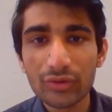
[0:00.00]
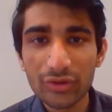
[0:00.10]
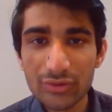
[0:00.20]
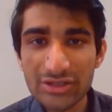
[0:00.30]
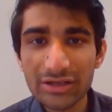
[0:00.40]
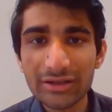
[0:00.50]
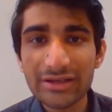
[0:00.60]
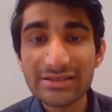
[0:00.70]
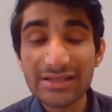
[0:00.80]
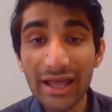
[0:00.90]
user
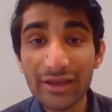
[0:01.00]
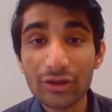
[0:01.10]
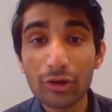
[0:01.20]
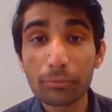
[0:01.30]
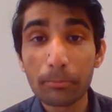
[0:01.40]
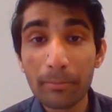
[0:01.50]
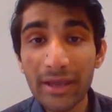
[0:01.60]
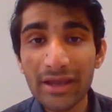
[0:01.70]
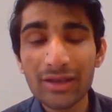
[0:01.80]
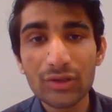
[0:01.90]
is like your
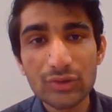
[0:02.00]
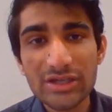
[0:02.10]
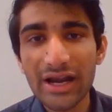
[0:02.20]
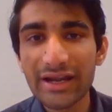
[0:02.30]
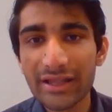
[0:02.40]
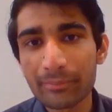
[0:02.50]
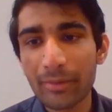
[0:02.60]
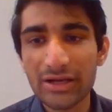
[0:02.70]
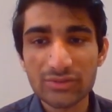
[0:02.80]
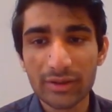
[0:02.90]
main user ID and
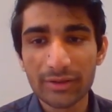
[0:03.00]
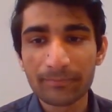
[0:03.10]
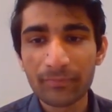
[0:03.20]
password.